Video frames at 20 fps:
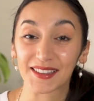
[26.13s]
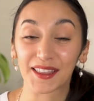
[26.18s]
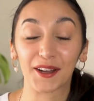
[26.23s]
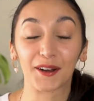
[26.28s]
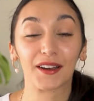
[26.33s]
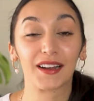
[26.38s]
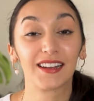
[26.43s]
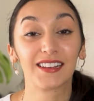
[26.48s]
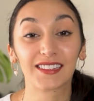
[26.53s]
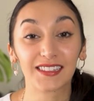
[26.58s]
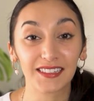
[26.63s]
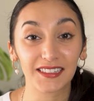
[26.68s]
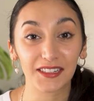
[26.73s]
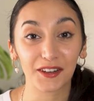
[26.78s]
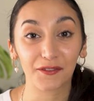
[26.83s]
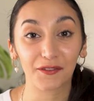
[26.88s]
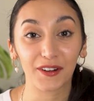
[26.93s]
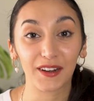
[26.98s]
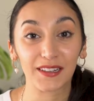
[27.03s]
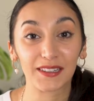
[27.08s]
there is a
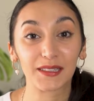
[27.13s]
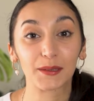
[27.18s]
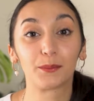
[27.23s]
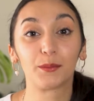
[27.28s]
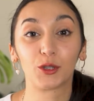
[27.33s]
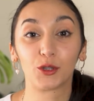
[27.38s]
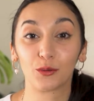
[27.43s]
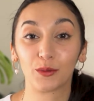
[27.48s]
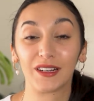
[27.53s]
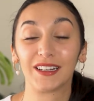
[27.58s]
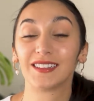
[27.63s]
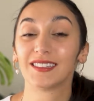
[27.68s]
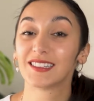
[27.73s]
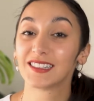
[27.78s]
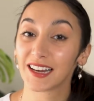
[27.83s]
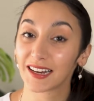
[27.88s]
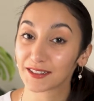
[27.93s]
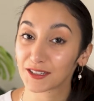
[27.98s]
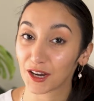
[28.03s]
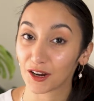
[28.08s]
difference between
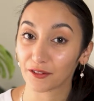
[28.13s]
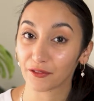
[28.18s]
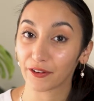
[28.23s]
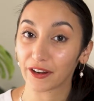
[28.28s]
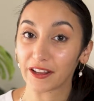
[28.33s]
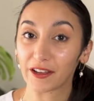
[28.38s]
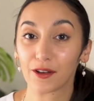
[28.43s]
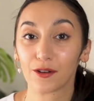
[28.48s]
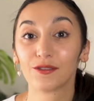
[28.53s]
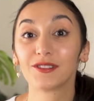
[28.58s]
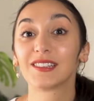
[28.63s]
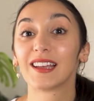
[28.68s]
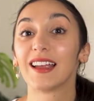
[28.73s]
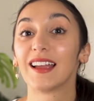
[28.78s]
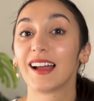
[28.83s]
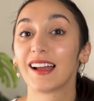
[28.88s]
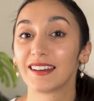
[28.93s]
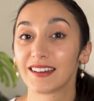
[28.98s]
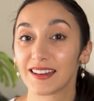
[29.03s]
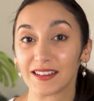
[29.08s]
TikTok videos
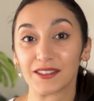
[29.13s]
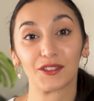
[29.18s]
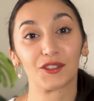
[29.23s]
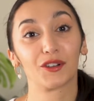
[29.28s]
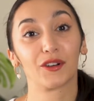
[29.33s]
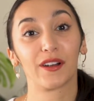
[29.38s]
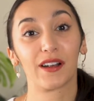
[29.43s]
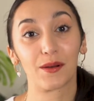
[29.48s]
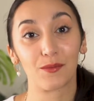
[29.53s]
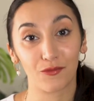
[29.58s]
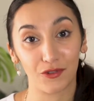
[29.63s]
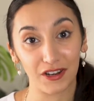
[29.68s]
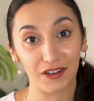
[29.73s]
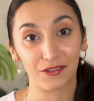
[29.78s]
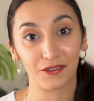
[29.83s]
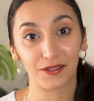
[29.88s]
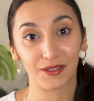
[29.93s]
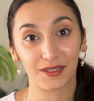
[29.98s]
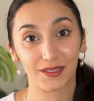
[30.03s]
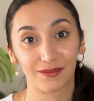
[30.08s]
and Instagram
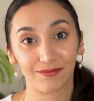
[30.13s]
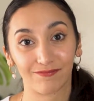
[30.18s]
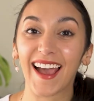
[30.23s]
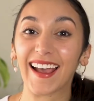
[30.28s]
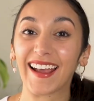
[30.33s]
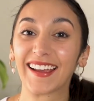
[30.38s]
Reels.